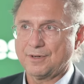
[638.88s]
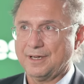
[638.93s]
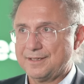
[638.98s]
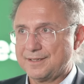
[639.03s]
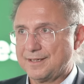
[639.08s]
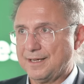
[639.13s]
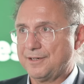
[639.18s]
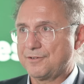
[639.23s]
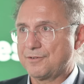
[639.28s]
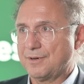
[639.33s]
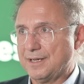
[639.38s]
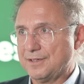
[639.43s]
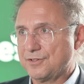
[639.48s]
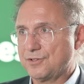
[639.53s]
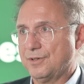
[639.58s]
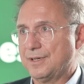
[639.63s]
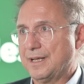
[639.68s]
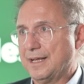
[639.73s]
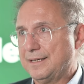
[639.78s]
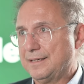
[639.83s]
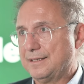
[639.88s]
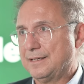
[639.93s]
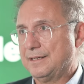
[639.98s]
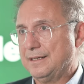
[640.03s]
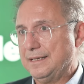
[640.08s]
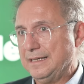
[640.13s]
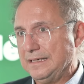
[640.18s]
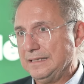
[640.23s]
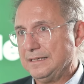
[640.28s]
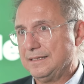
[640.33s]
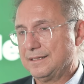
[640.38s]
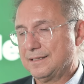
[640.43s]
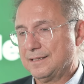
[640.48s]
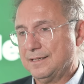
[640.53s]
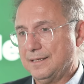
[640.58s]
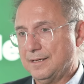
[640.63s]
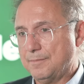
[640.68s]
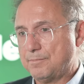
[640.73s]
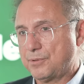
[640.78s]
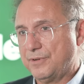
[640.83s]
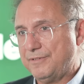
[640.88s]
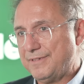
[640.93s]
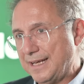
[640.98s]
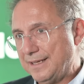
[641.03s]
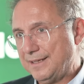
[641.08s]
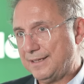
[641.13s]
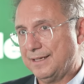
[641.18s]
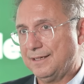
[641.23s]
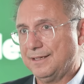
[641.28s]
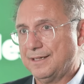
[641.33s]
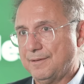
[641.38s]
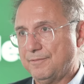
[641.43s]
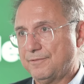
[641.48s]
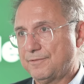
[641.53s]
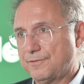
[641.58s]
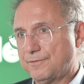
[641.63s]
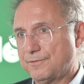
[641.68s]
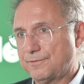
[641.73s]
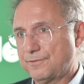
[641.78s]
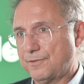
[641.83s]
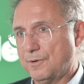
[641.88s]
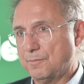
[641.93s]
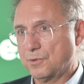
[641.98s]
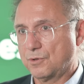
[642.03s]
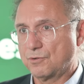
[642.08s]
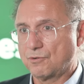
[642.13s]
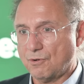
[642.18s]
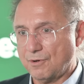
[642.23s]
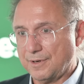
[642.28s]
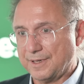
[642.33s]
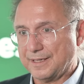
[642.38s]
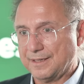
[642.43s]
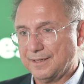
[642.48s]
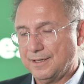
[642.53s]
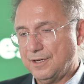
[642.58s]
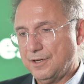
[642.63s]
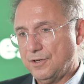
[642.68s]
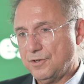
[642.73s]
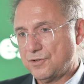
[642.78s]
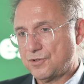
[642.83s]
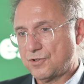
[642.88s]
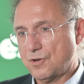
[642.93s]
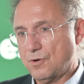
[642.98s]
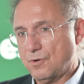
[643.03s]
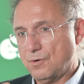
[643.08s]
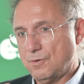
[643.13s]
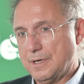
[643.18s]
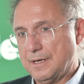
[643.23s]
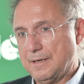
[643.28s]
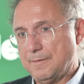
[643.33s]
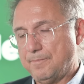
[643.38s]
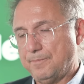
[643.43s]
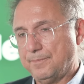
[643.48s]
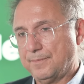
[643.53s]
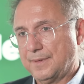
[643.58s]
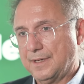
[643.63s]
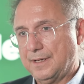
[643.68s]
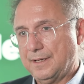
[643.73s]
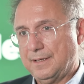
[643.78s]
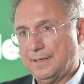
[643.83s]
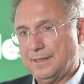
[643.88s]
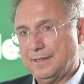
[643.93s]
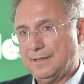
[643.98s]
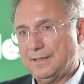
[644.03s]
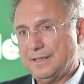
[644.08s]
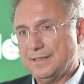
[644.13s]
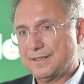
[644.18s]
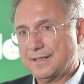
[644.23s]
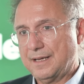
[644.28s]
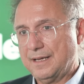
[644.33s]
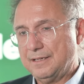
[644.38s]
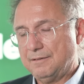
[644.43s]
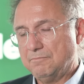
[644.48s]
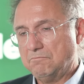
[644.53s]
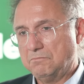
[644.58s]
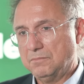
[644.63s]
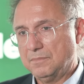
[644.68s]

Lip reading: et cetera. So that is preventing them from growing. So let's say